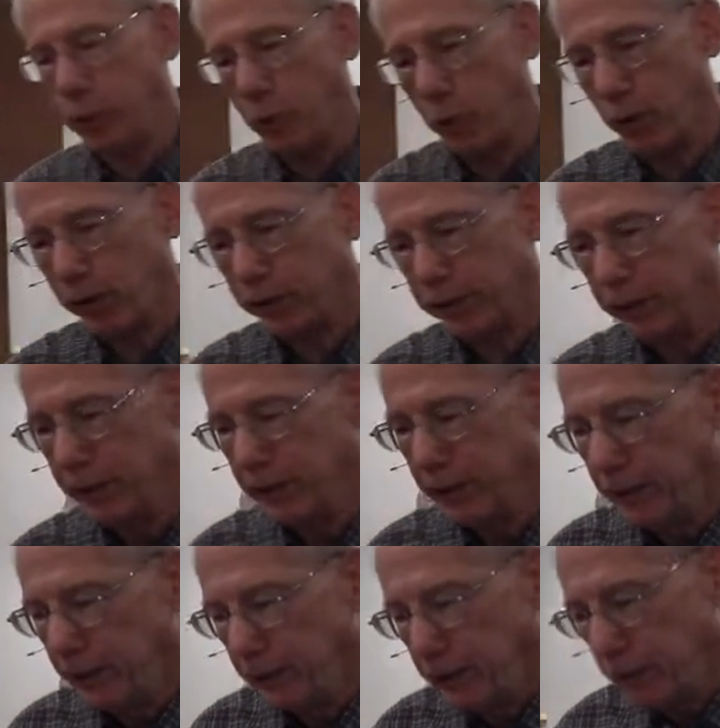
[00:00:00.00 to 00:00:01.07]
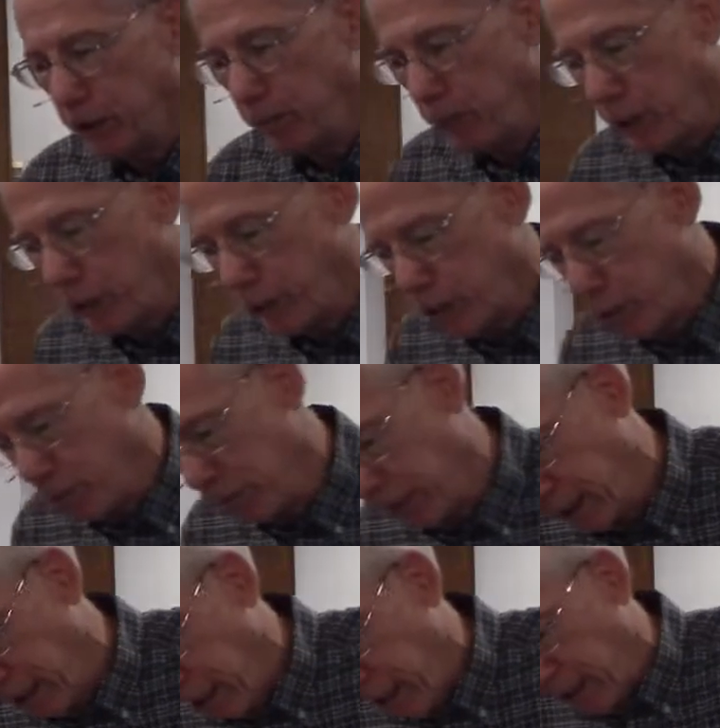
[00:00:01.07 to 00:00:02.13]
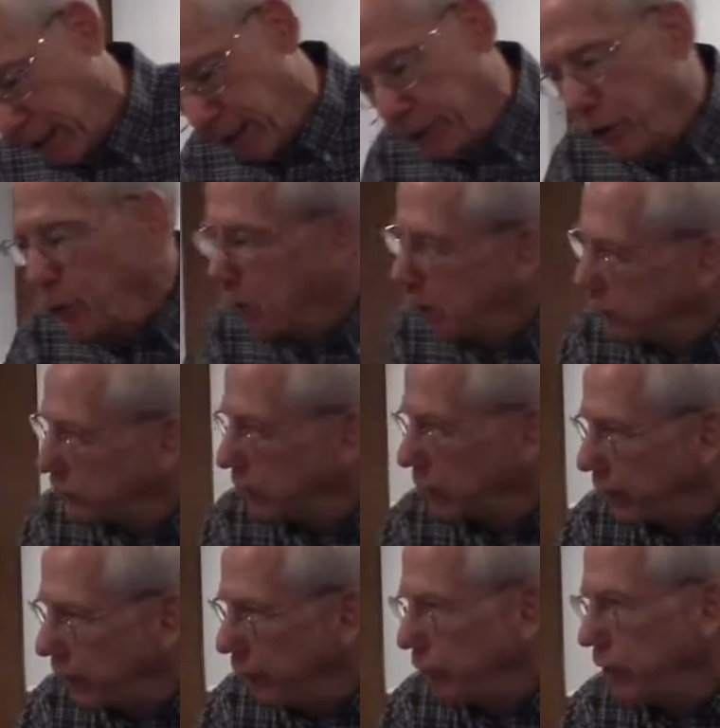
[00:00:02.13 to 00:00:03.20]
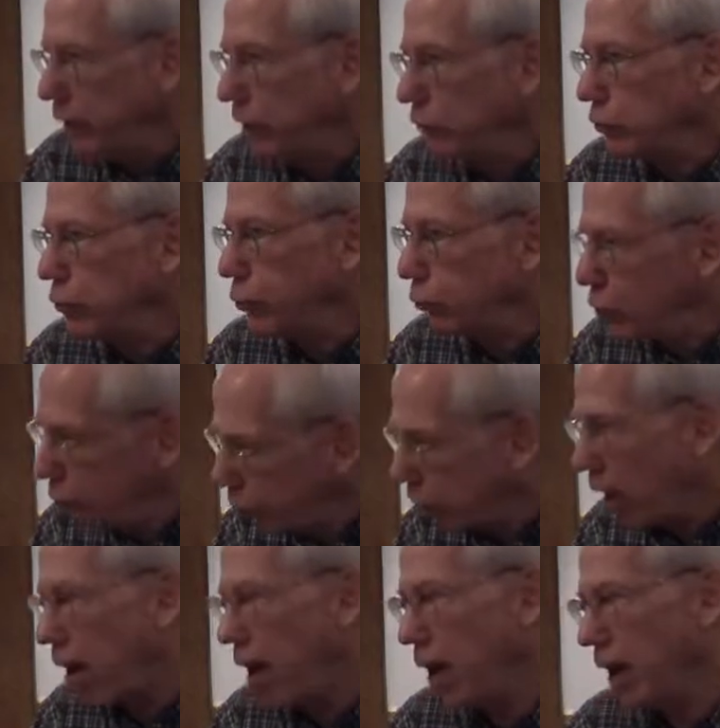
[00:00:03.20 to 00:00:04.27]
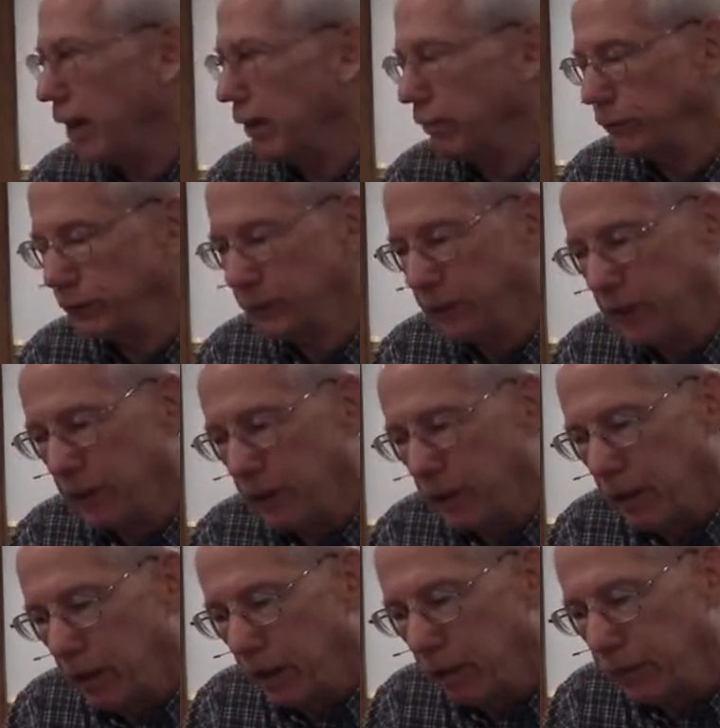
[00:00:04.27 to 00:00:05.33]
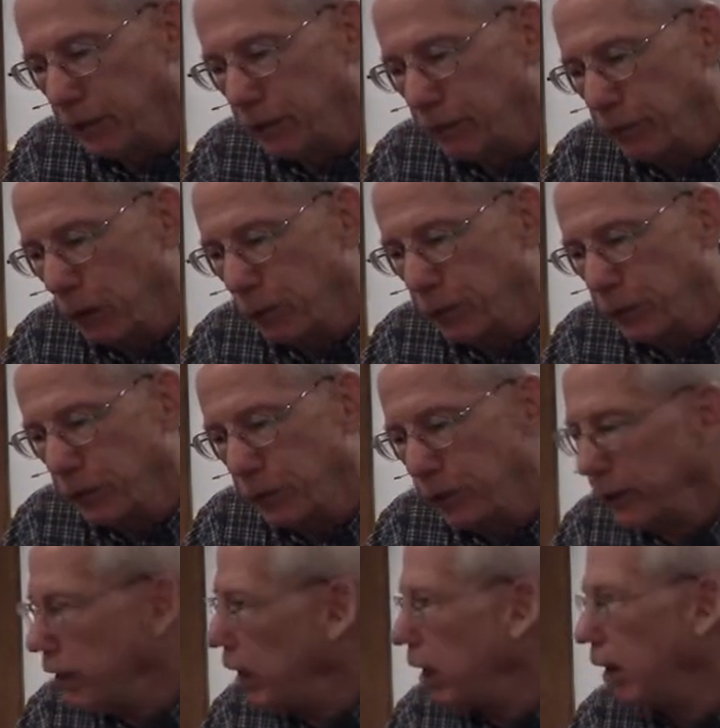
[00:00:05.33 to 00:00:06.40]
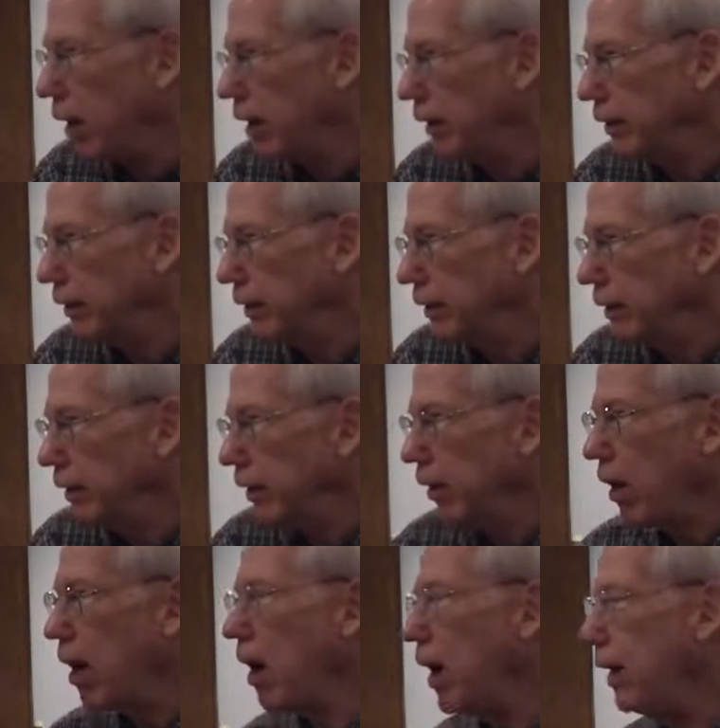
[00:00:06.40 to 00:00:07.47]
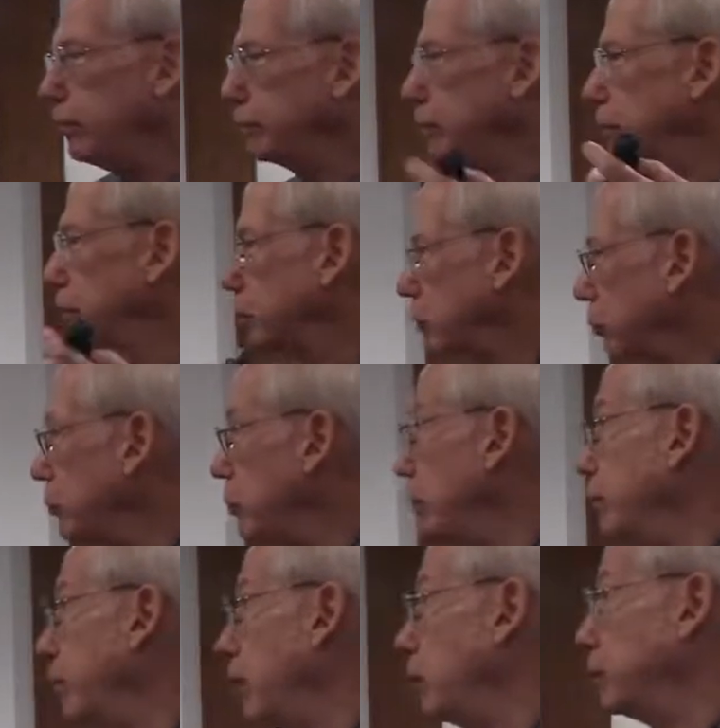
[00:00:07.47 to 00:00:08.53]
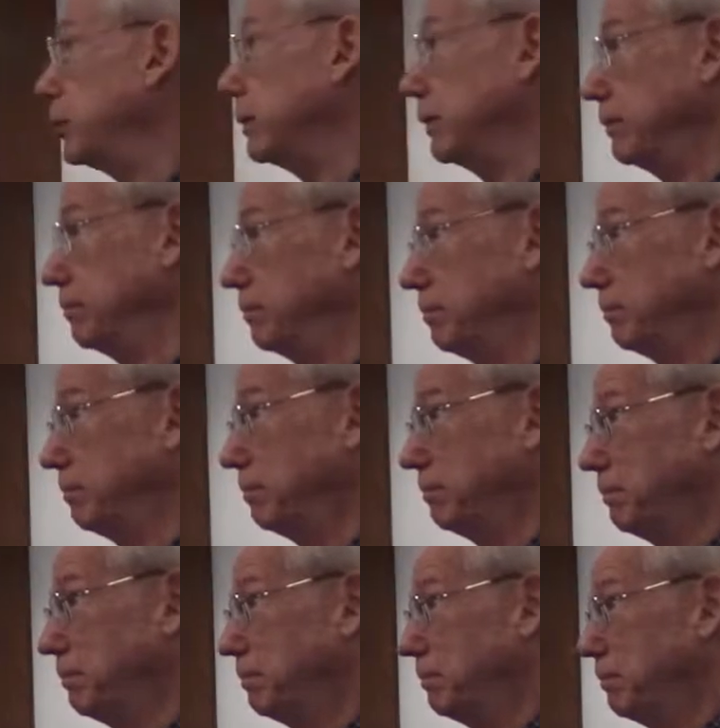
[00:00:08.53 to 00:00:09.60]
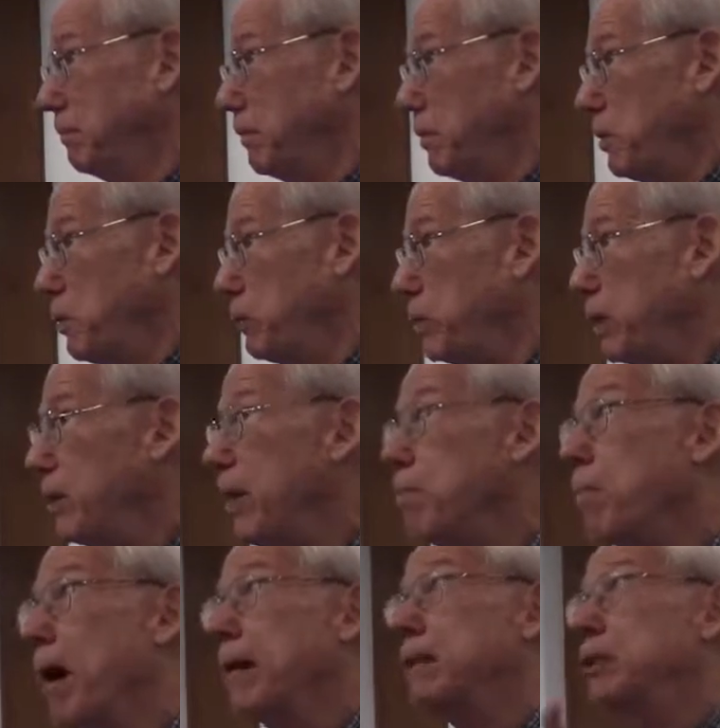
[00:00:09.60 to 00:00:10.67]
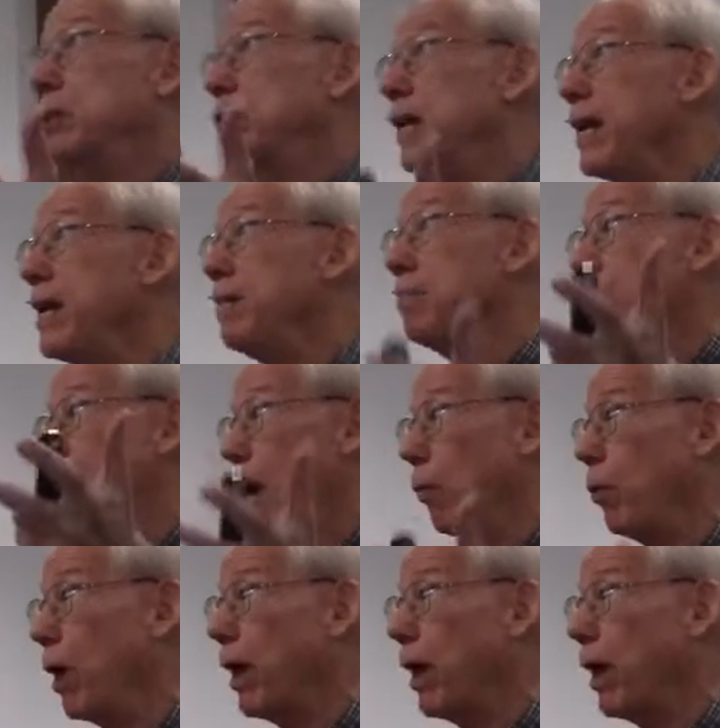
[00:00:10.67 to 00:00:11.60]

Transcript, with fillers: court to be human, humans living true lives of devotion to God, lives of true devotion. You see, they might seem that